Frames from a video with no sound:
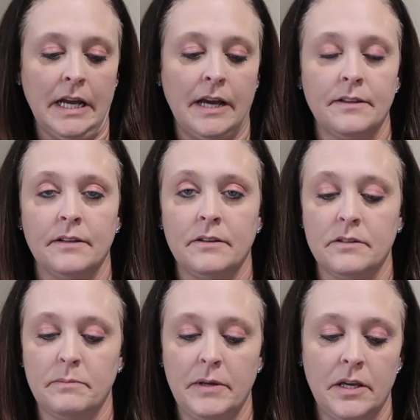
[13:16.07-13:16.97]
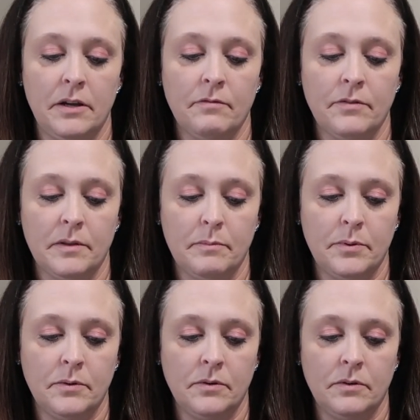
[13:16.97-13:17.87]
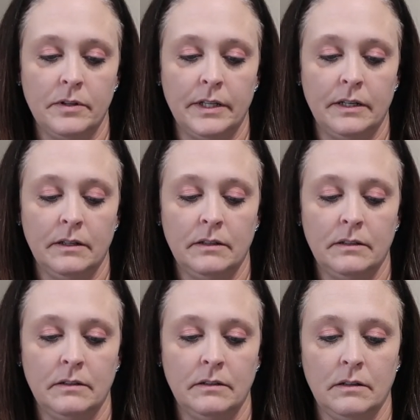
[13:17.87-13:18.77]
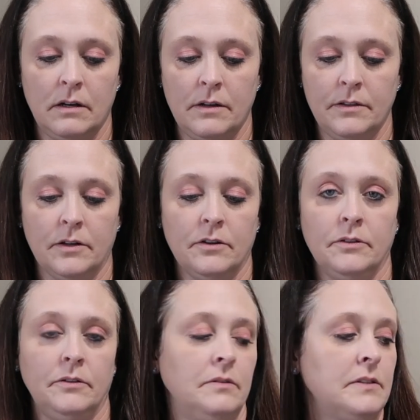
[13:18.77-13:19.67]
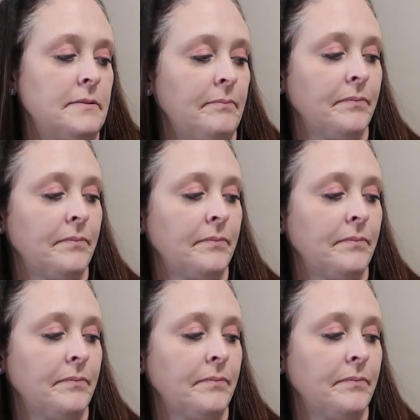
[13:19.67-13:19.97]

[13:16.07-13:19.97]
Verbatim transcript: I thought those would be cute for the pool and on the cruise.